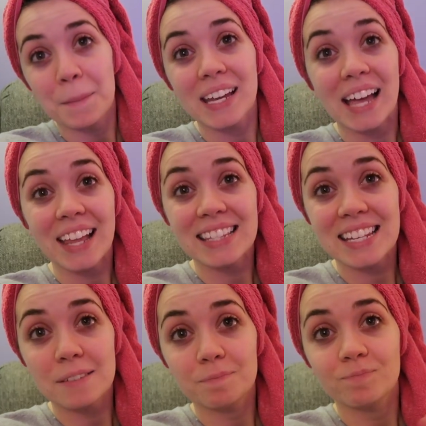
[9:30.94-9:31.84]
But yeah, that's
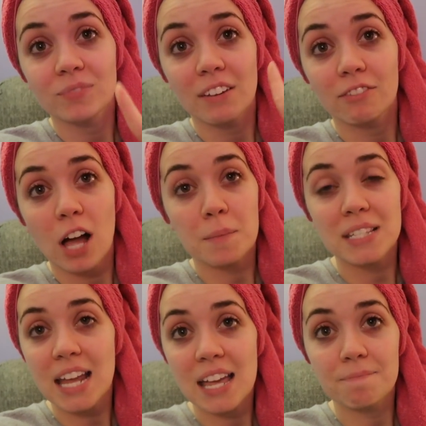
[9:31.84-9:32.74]
it.
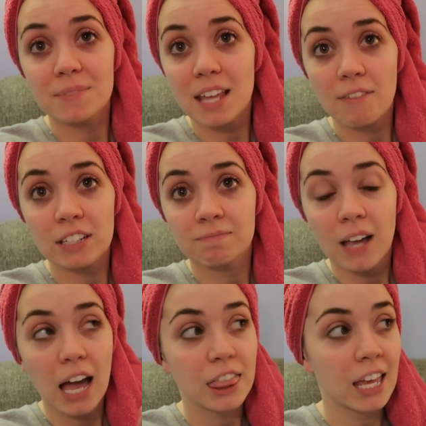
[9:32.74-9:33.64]
Vlogmas day 7,
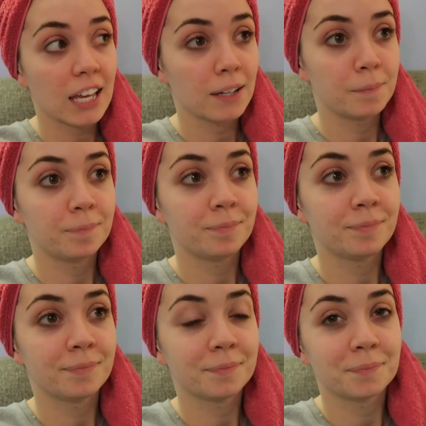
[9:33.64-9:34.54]
I think.
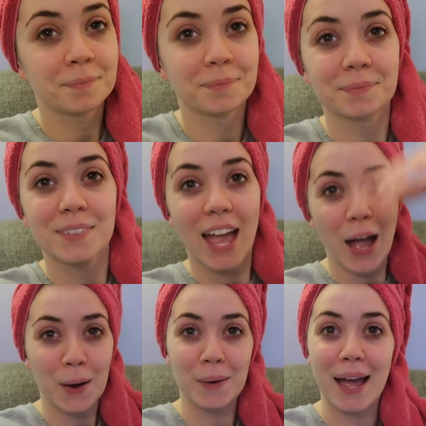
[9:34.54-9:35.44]

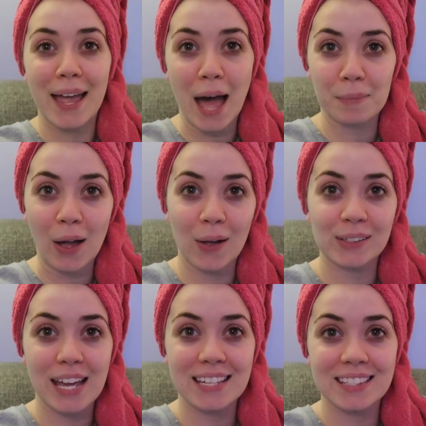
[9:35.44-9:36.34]
Hooray, happy
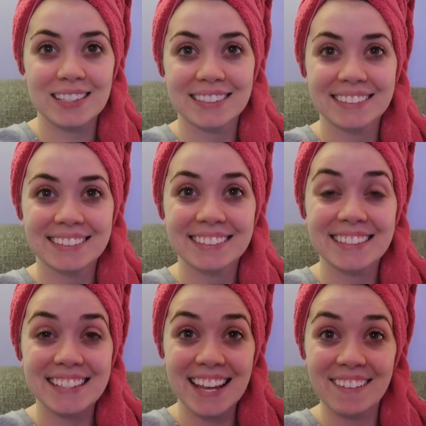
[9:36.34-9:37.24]
holidays.
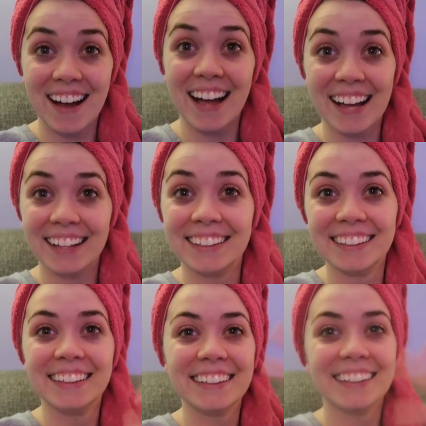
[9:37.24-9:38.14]
See you
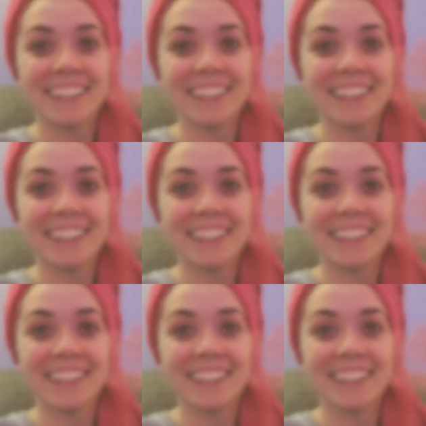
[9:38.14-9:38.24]
all!